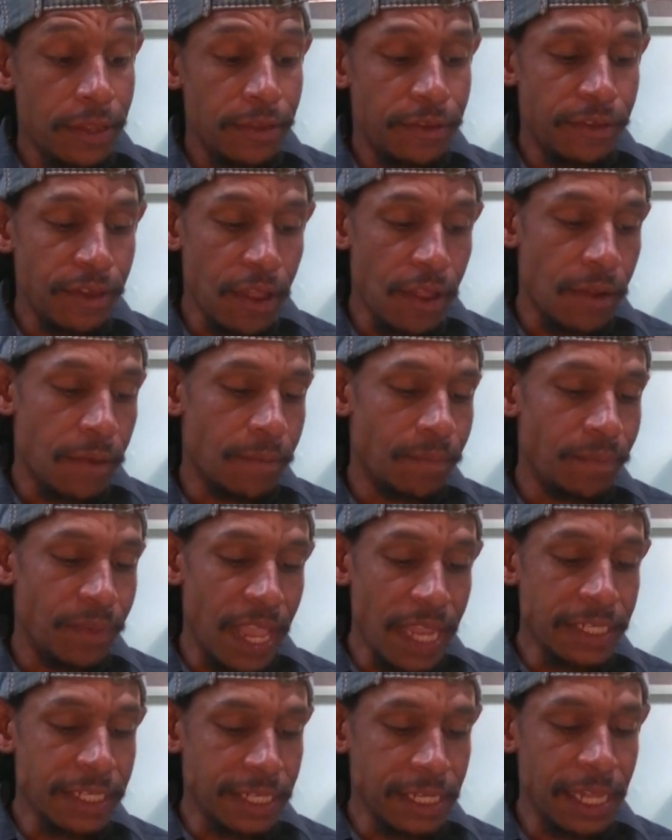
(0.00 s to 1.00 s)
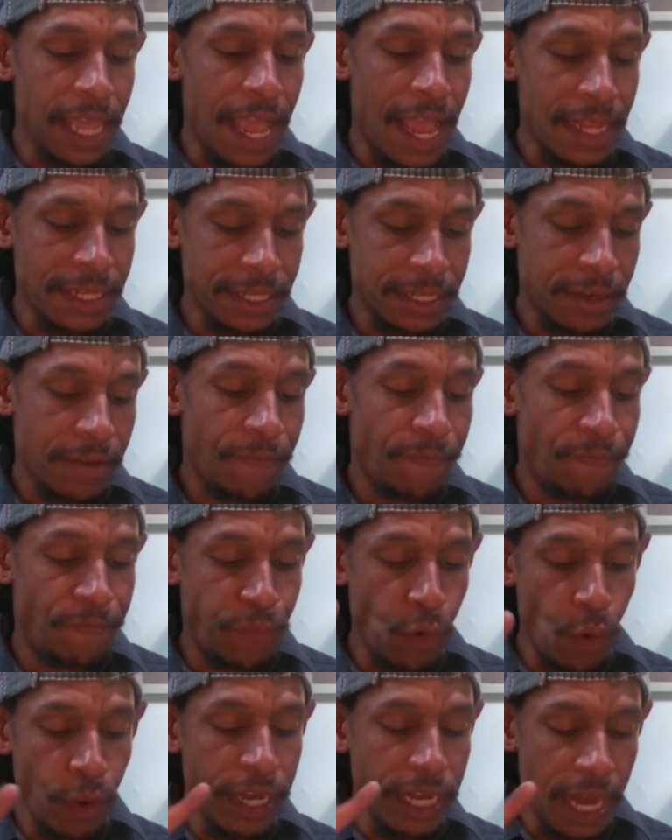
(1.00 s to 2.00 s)
So next to last,
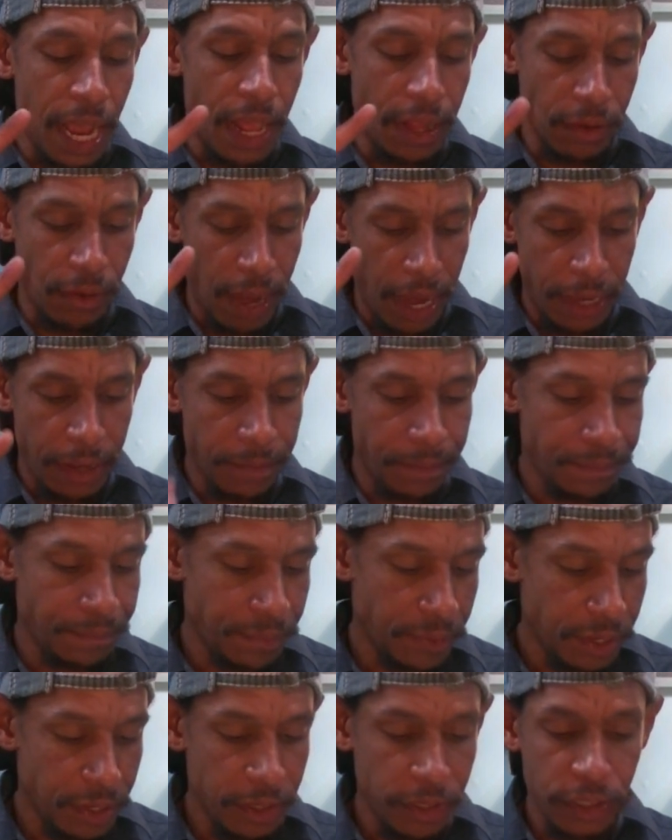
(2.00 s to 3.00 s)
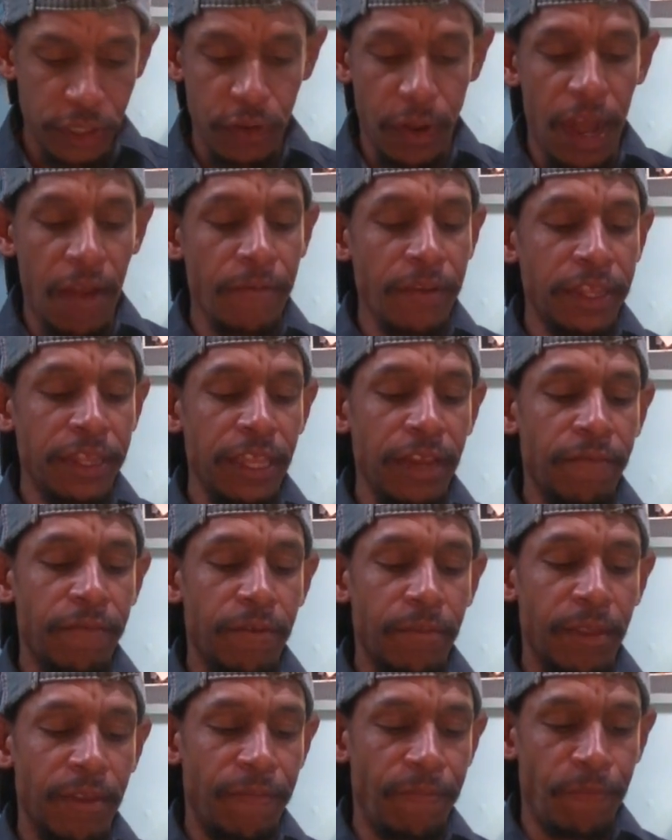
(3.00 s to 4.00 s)
forty dollar item. So everything
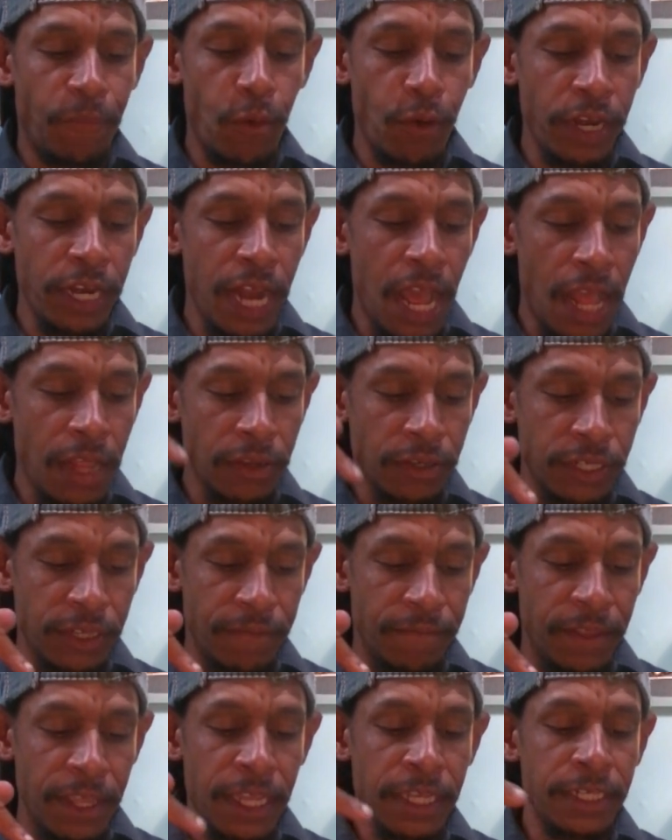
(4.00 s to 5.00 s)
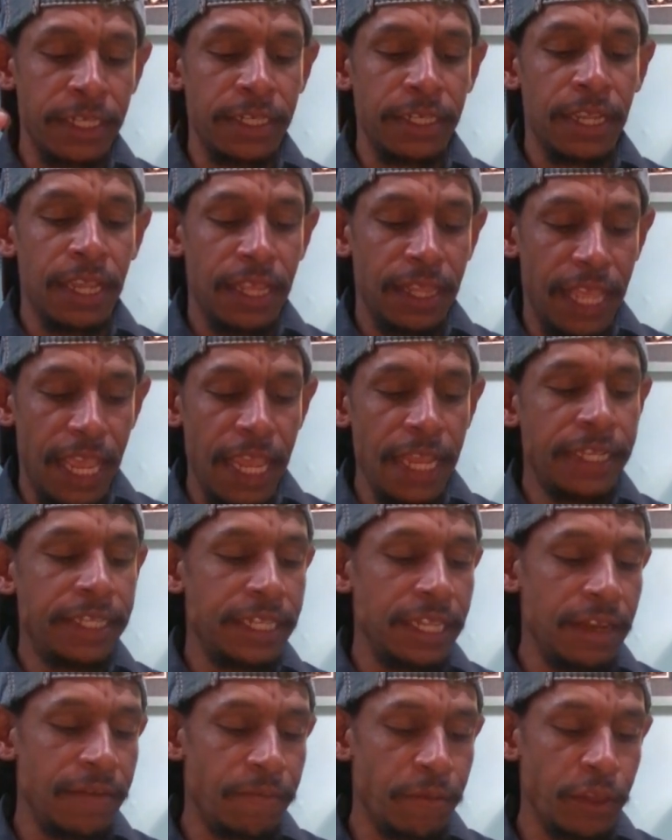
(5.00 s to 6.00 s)
from the $40 of this, the
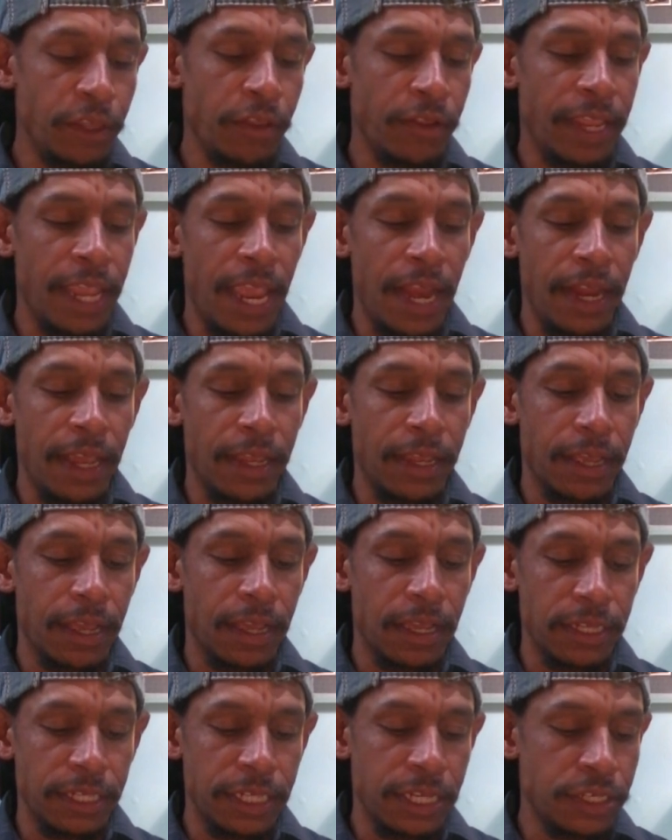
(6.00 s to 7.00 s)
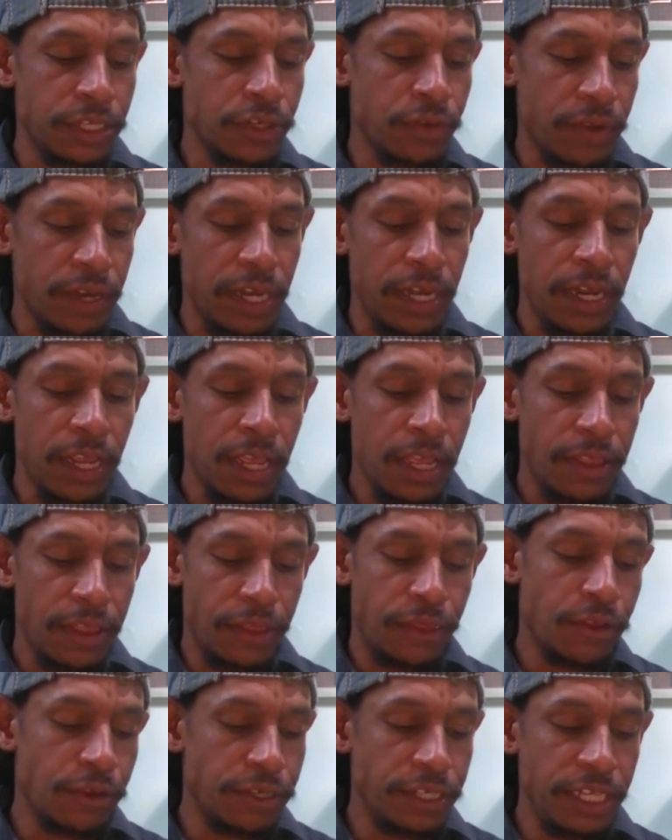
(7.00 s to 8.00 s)
18 for the organic uh, sunscreen, the
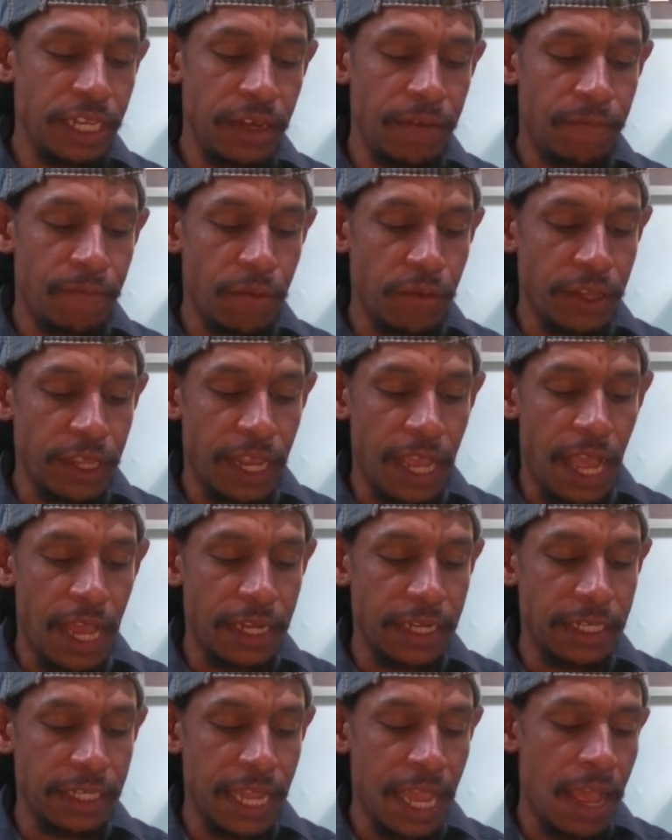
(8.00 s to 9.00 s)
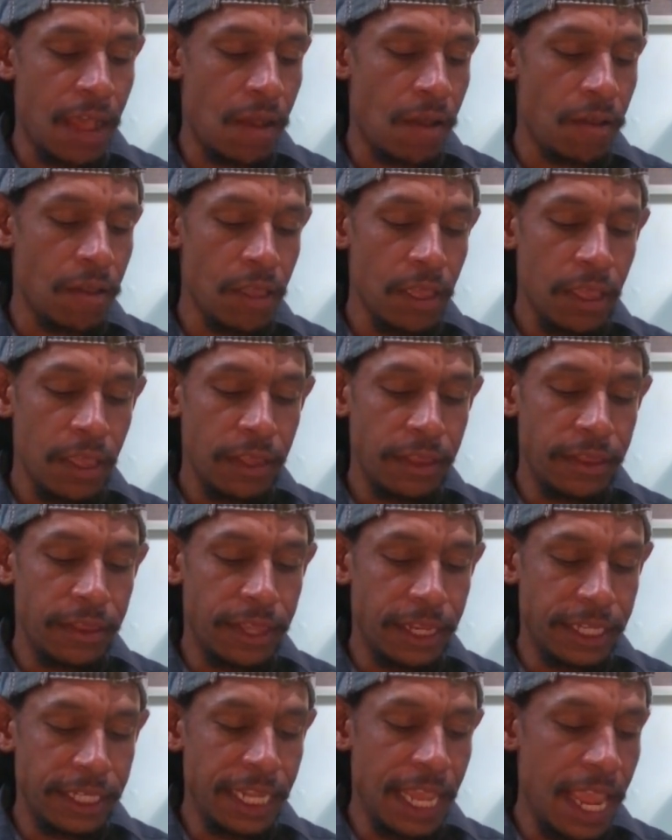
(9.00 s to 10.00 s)
13 for the cotton towel,
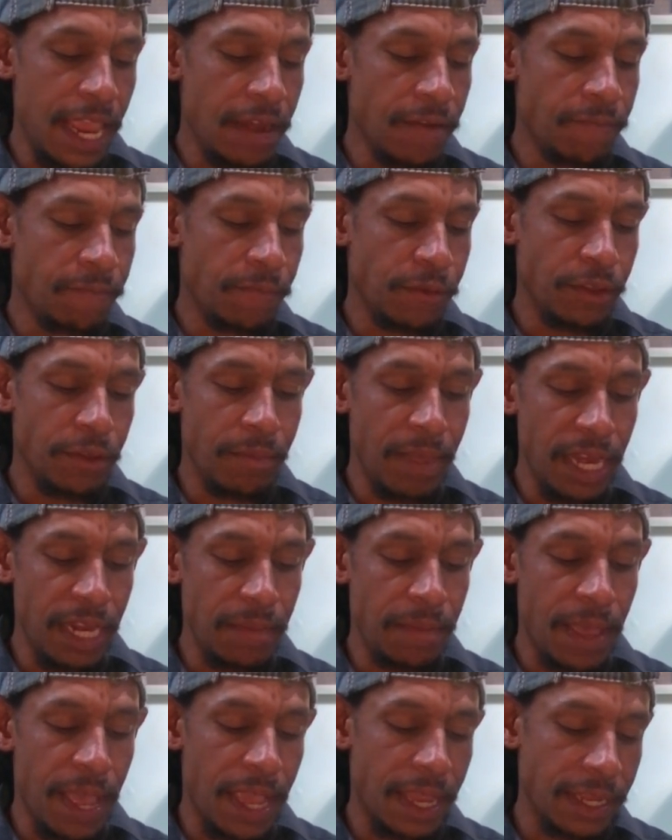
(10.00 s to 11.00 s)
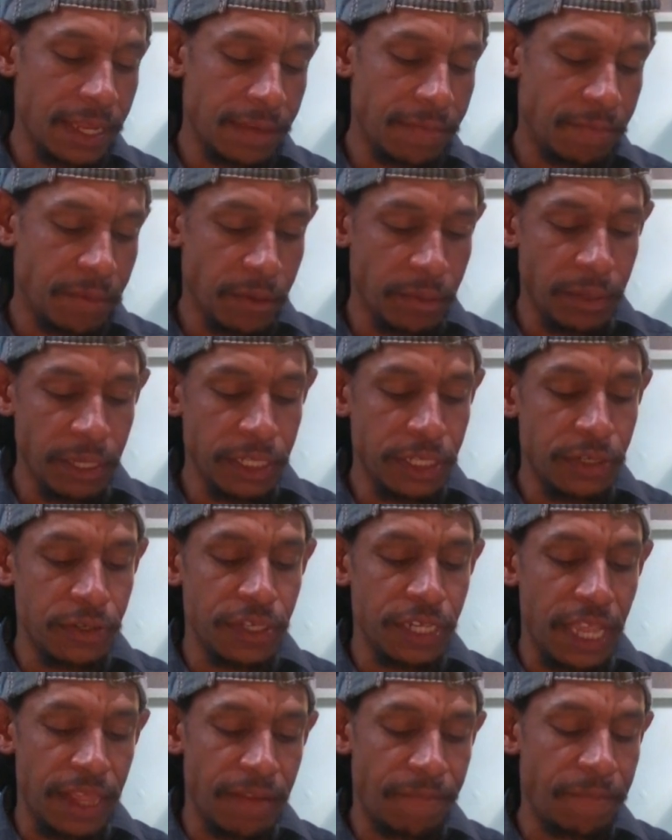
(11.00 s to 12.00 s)
the 10 for the Medipack for the
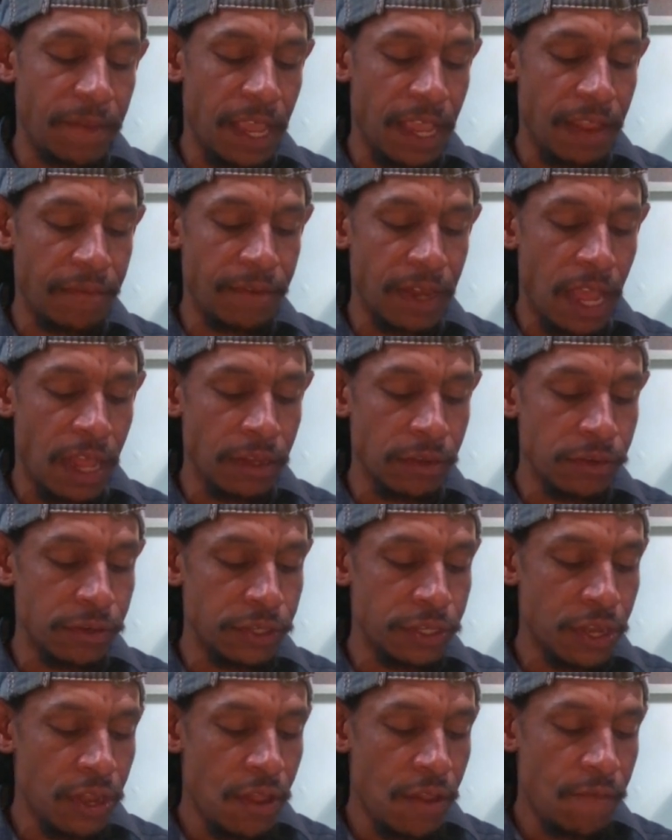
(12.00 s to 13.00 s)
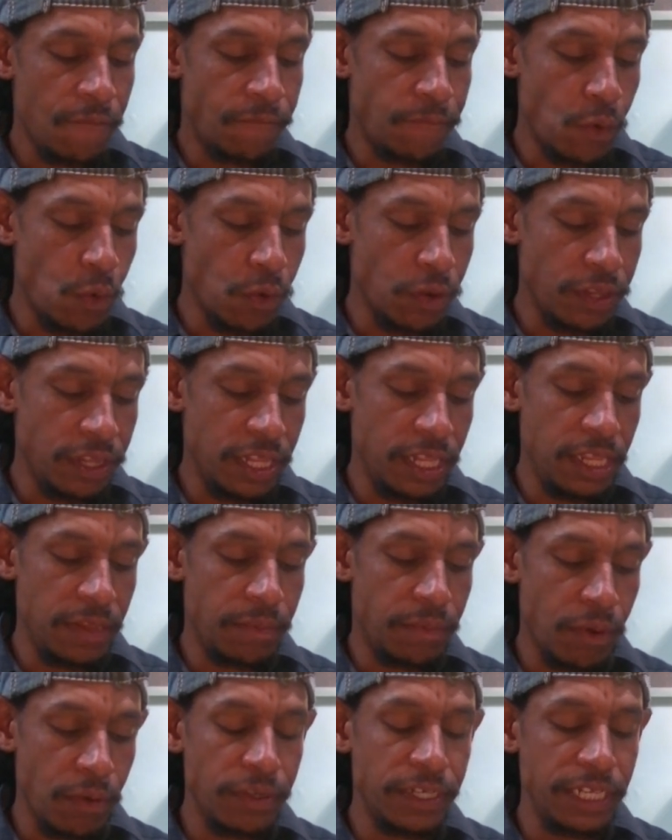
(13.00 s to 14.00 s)
blisters, and the $5 for the
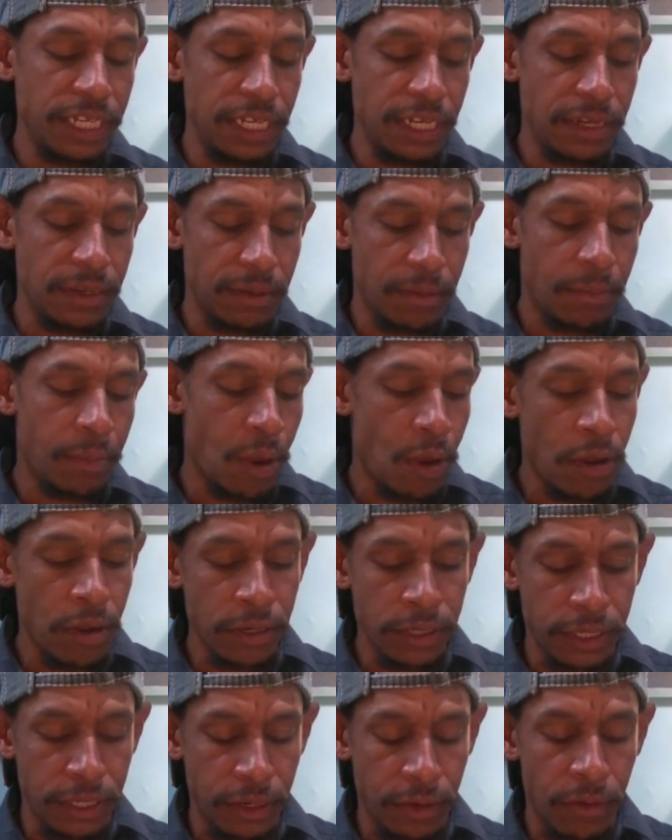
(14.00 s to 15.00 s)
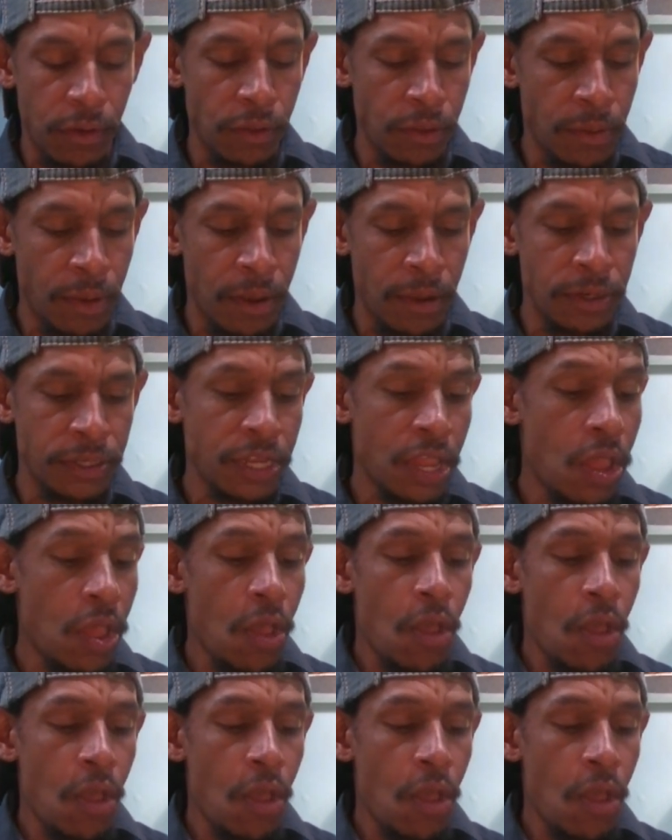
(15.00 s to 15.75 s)
protein bars, the granola bars.